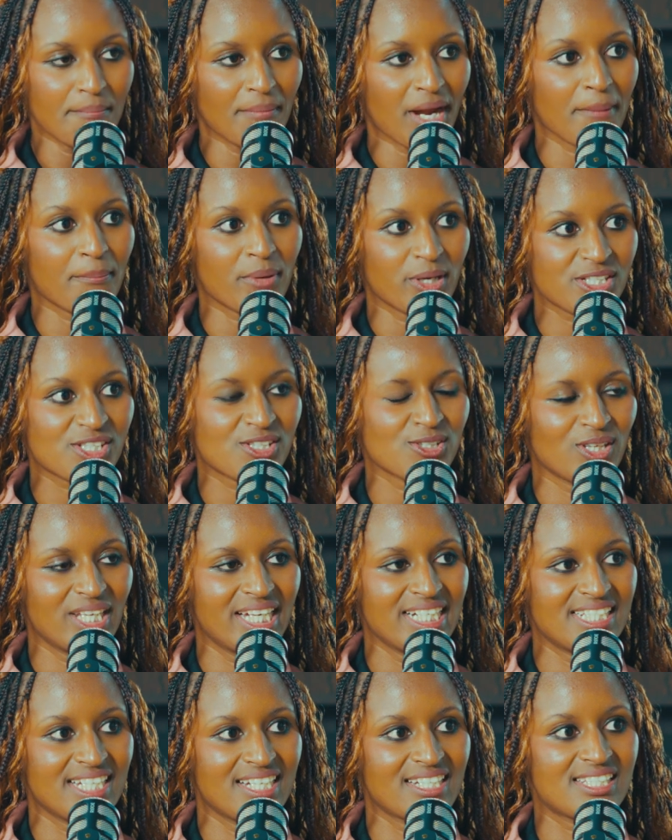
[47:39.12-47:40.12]
my personal
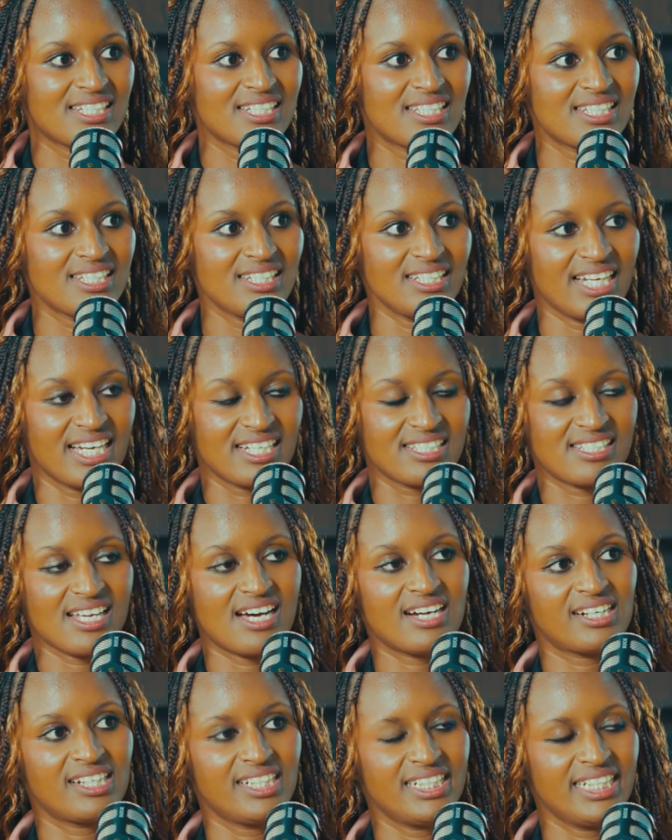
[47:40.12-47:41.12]
identity,
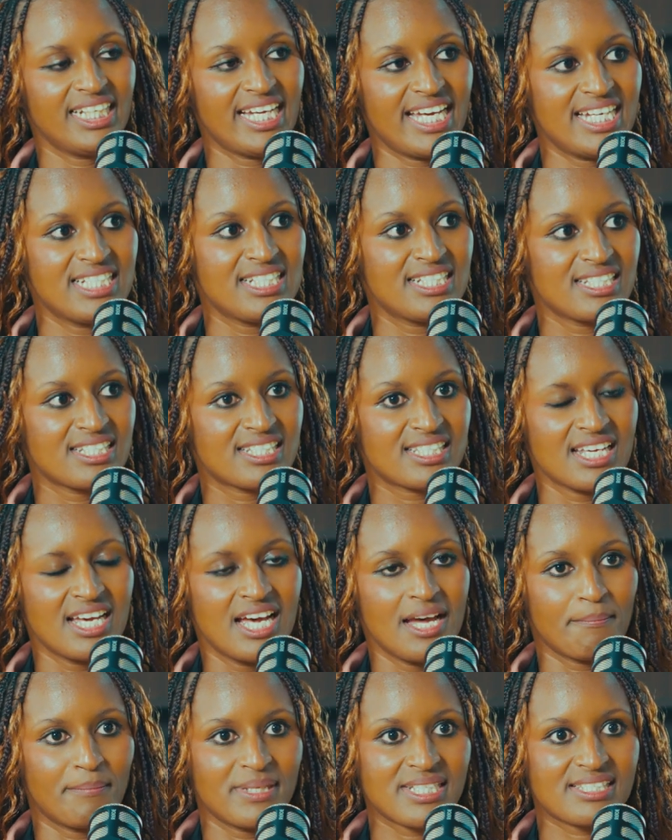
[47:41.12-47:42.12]
exactly, and
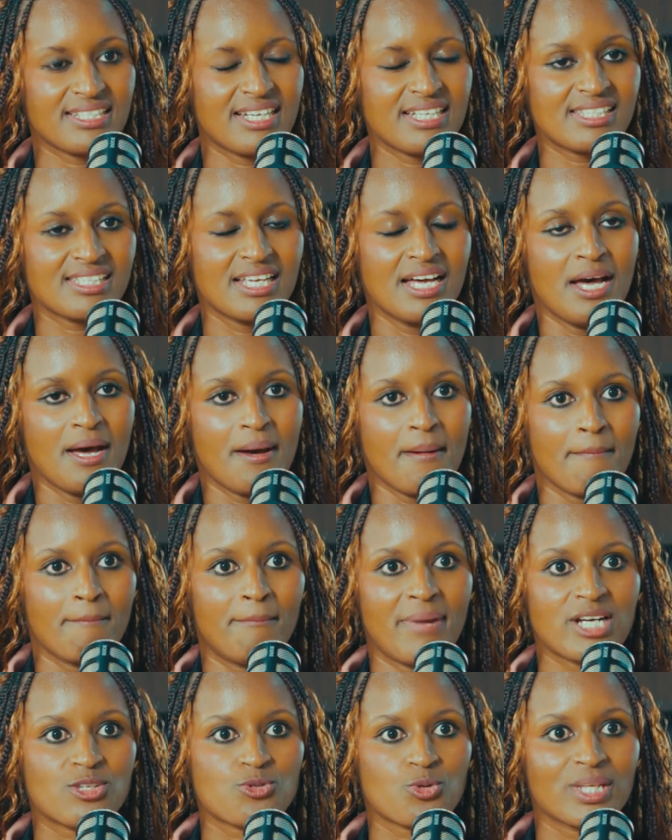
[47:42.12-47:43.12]
business.
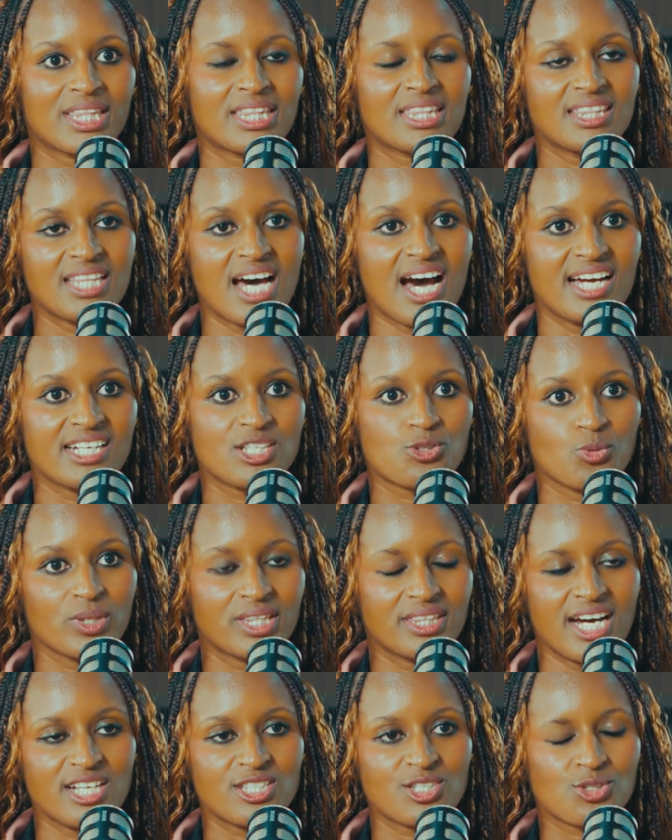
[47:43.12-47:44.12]
But with
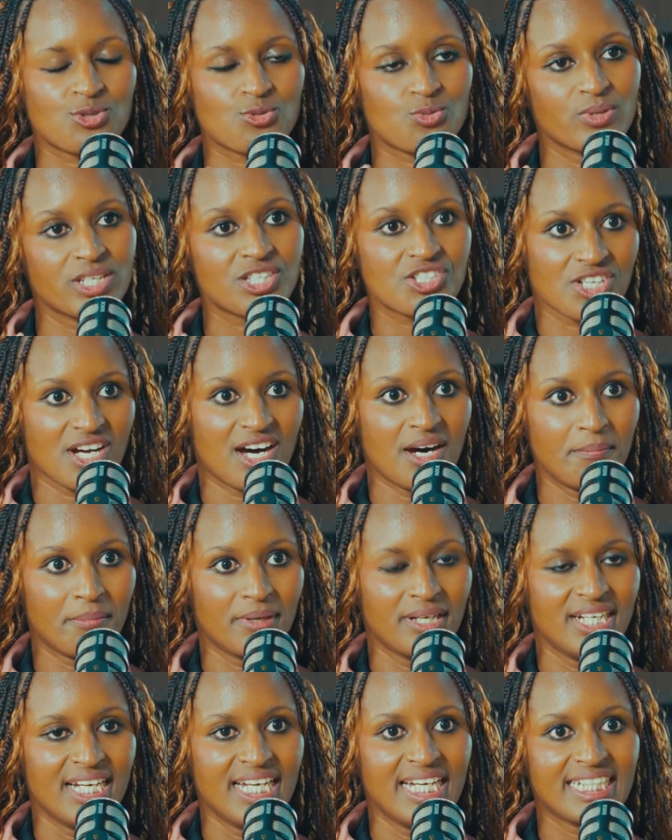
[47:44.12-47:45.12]
that switch up
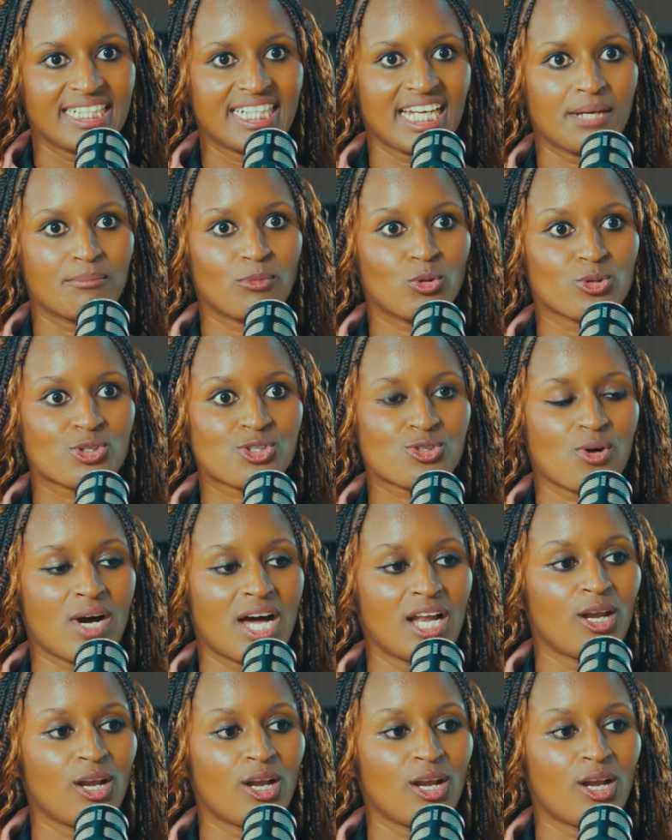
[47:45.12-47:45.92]
came also a